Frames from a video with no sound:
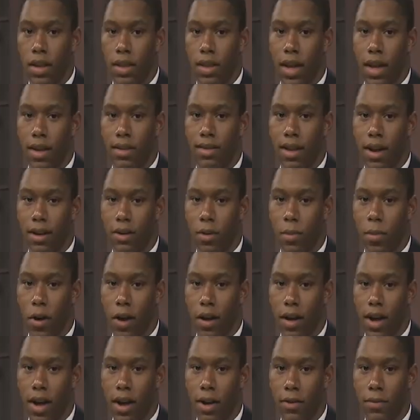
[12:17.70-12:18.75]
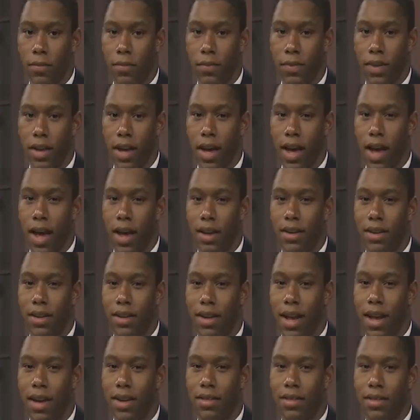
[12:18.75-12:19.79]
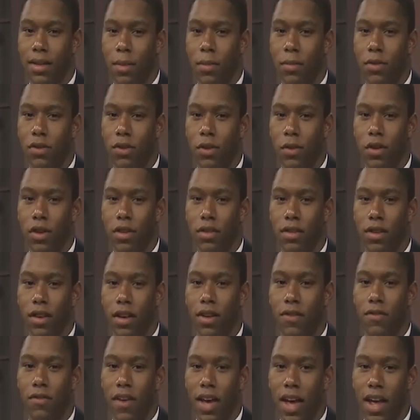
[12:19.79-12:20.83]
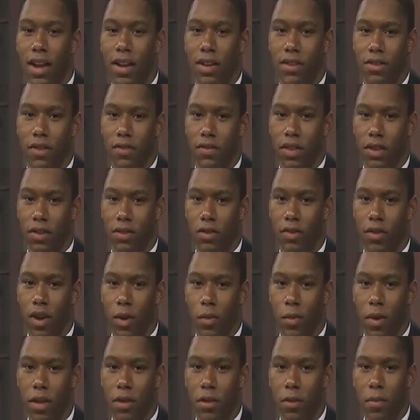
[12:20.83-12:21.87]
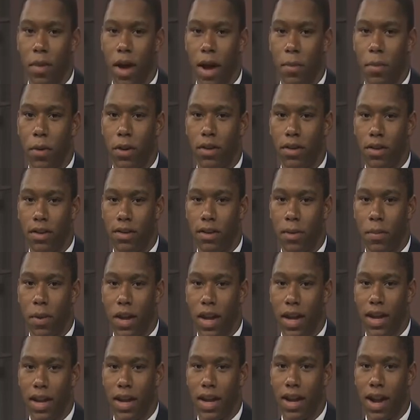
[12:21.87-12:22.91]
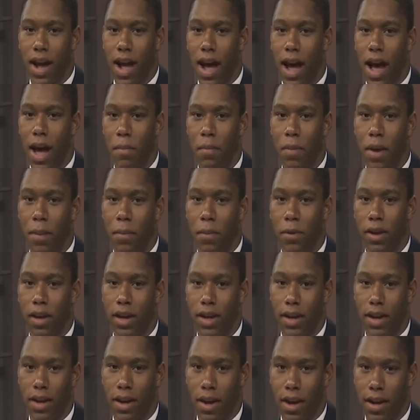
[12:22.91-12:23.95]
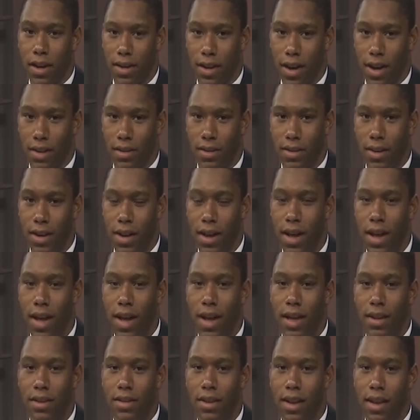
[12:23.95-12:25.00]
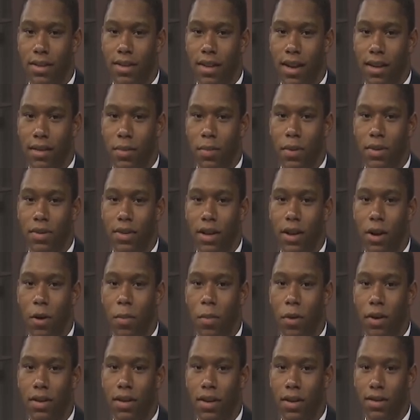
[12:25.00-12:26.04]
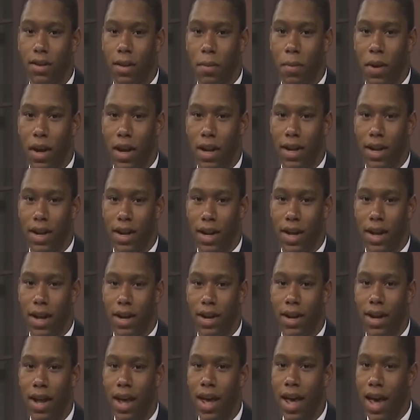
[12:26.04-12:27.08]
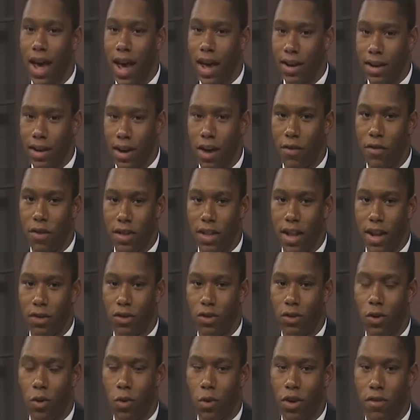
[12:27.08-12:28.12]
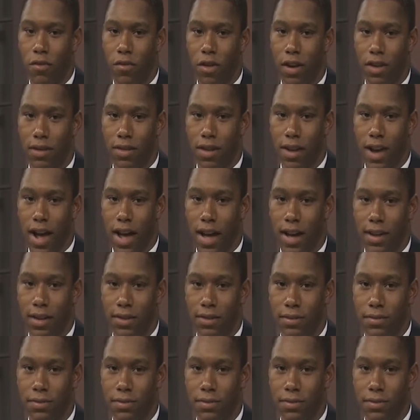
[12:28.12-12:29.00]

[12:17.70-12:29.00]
Thanks, Dr. Parnell. And today, some students took advantage of this great weather by participating in a hot pepper eating contest. Jesse Esposito participated in and covered that story for us tonight.